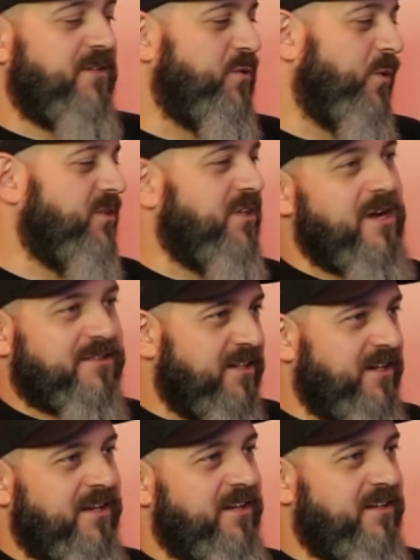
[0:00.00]
Yeah, door's locked.
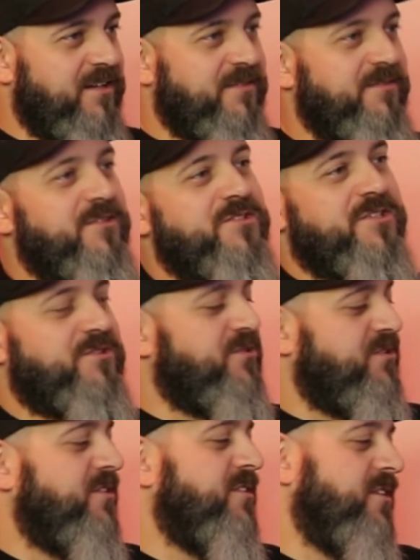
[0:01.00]
I can't get in. Your
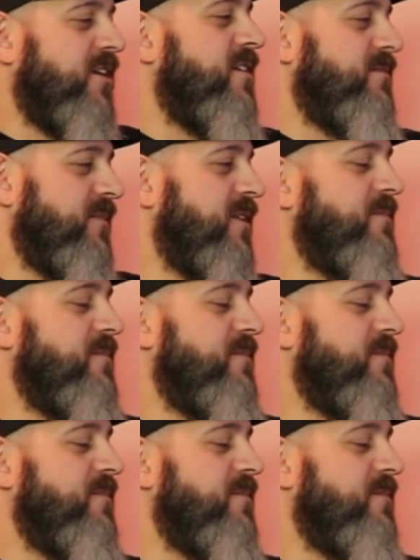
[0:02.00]
sister's in there. Yeah.